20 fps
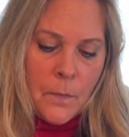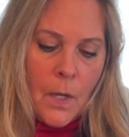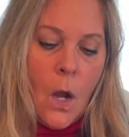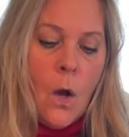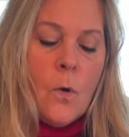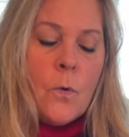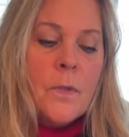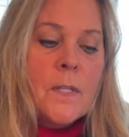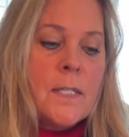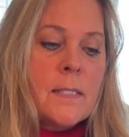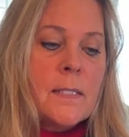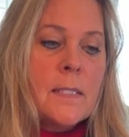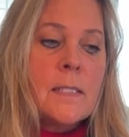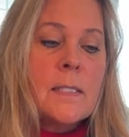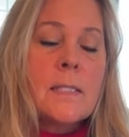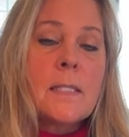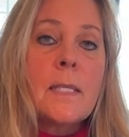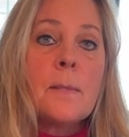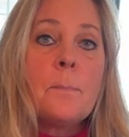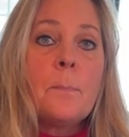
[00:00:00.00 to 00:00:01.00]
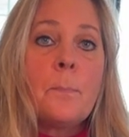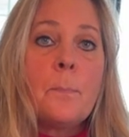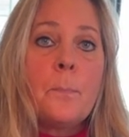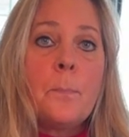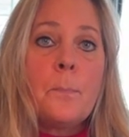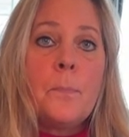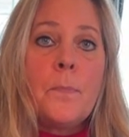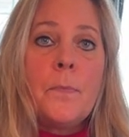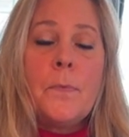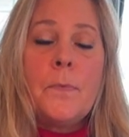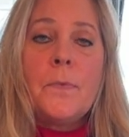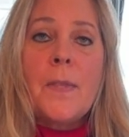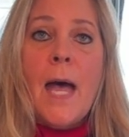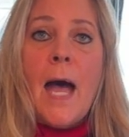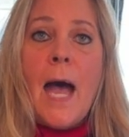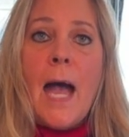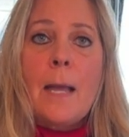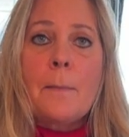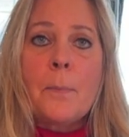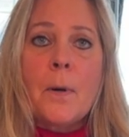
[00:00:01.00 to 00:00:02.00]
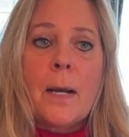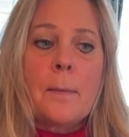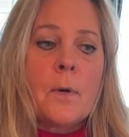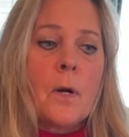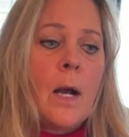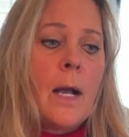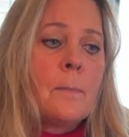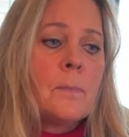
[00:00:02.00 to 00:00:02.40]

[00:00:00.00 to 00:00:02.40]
Oh, this is the eye primer.